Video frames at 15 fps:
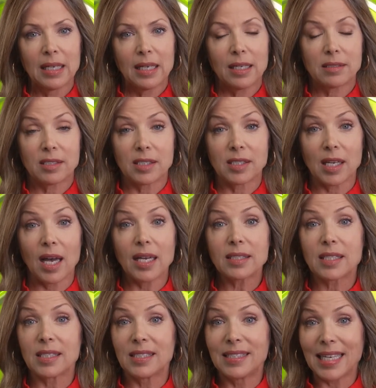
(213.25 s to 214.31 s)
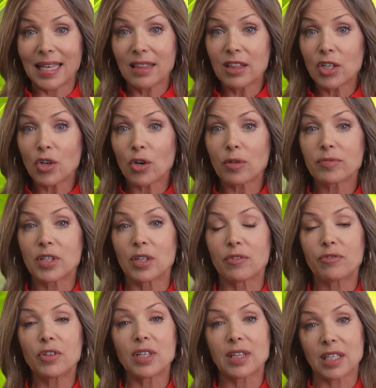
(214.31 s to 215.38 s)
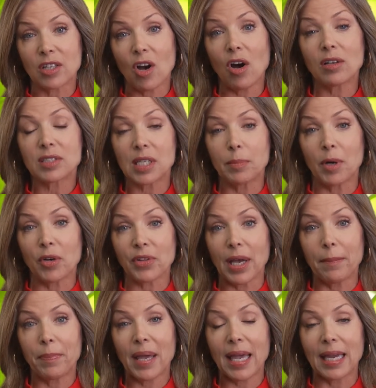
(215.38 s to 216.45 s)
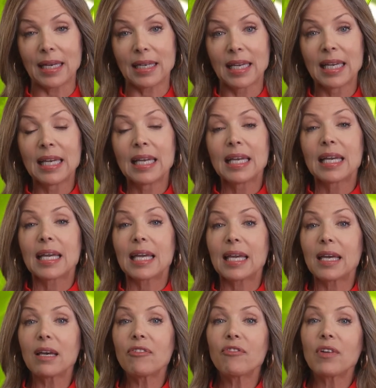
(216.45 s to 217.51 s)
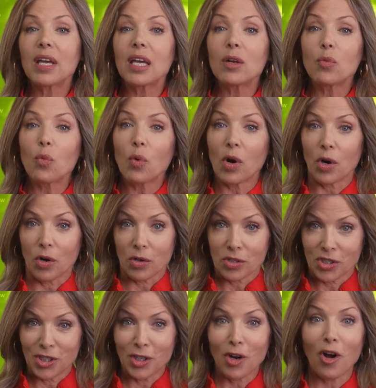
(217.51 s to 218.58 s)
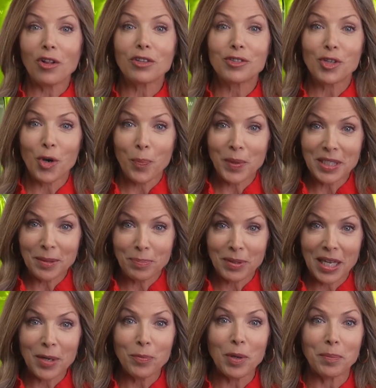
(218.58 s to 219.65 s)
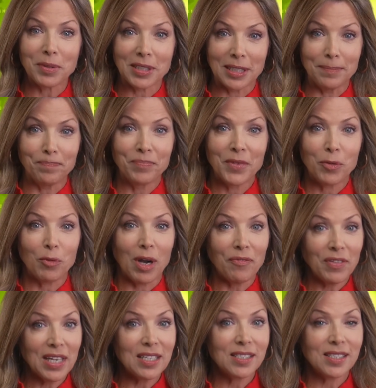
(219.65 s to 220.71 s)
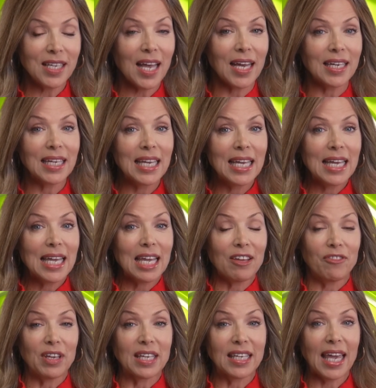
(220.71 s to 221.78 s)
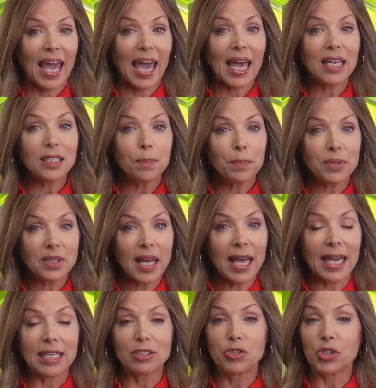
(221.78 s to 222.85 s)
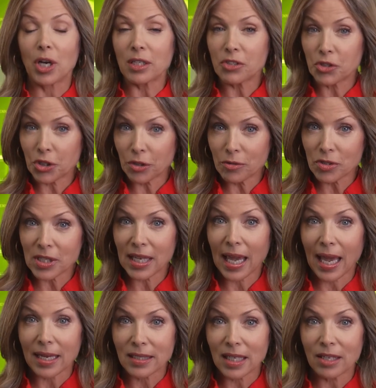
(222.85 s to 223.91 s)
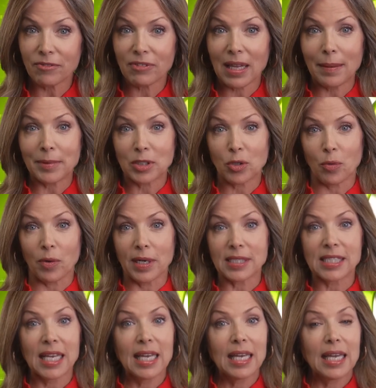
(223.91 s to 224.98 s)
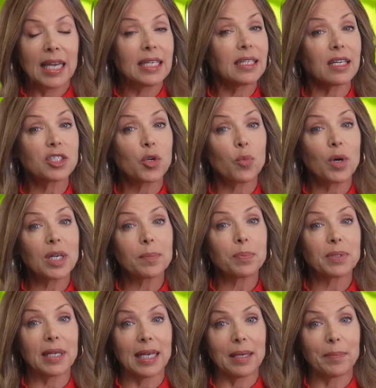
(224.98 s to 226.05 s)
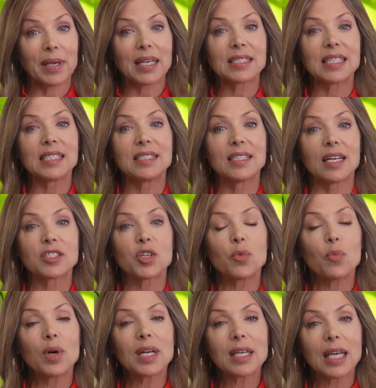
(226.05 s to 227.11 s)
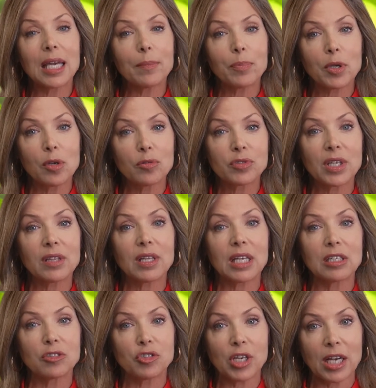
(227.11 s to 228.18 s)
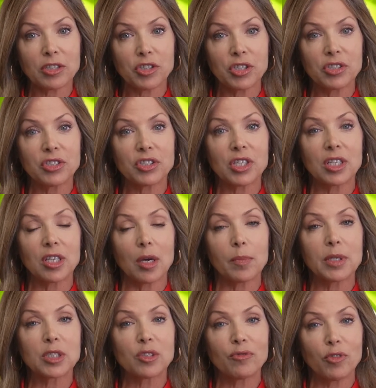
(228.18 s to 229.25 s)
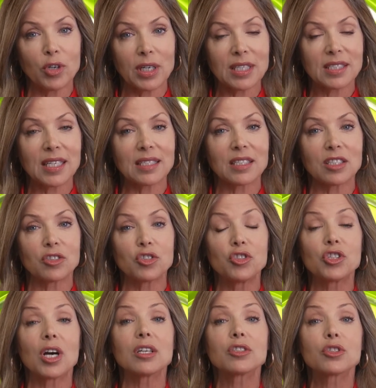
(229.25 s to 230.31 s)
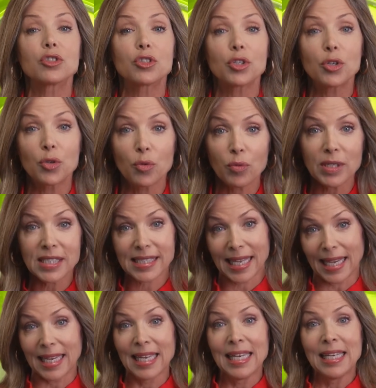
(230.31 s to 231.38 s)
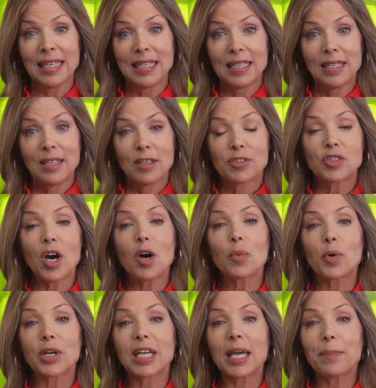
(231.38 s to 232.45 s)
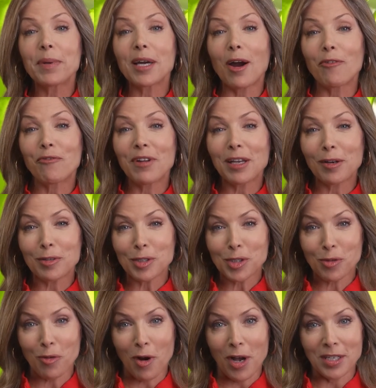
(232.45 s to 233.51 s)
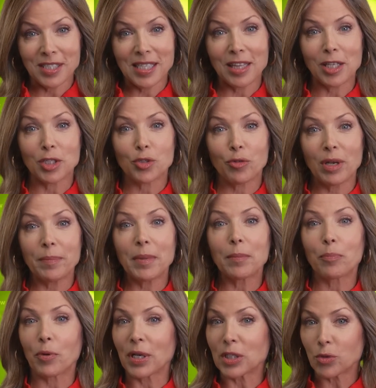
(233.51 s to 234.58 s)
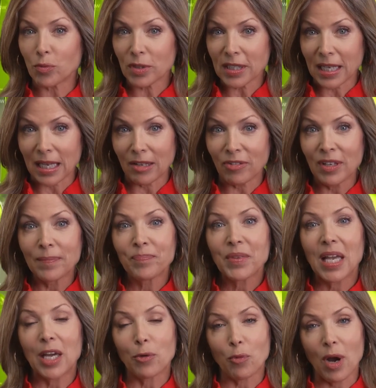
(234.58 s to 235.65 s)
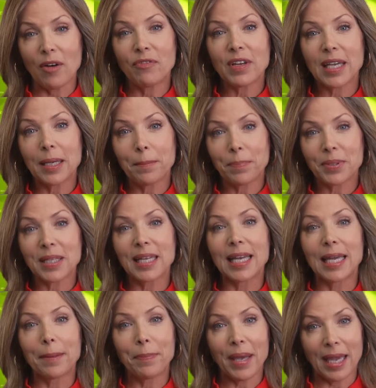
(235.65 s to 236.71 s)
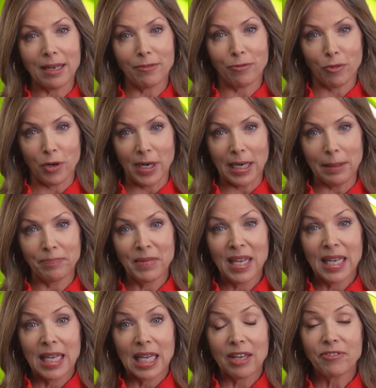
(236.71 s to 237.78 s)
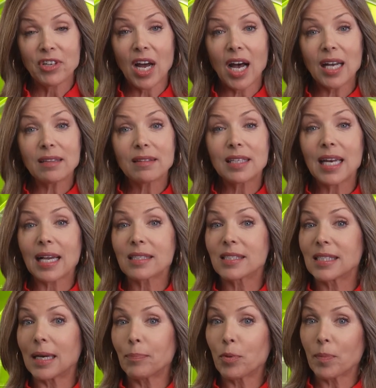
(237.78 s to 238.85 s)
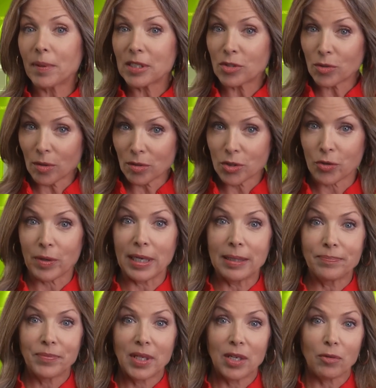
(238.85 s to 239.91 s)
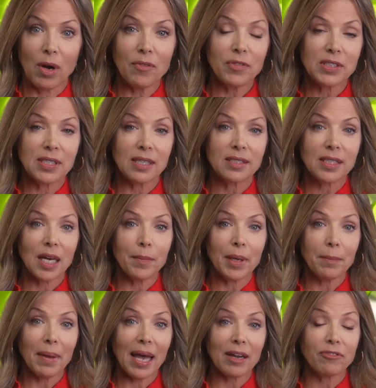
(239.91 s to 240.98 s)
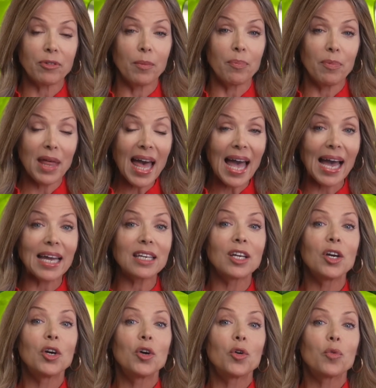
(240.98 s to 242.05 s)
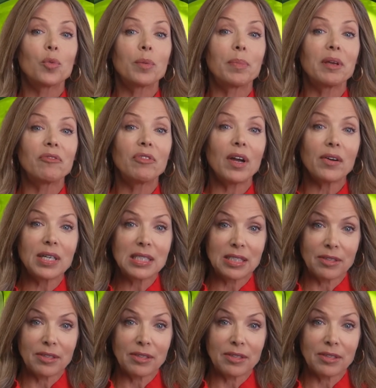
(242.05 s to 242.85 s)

It's designed to deaden the nerves in the foot that cause him all that pain. If it works, Nadal is hoping to play Wimbledon. Rafa has said if he can't play just using anti-inflammatories, he doesn't want to play because he doesn't want to keep using the injections to numb his foot. He says it's just too risky. So we're keeping our fingers crossed that the treatment brings relief and Rafa can play pain-free. If not, the next step would be surgery. And Rafa says coming back from that would be very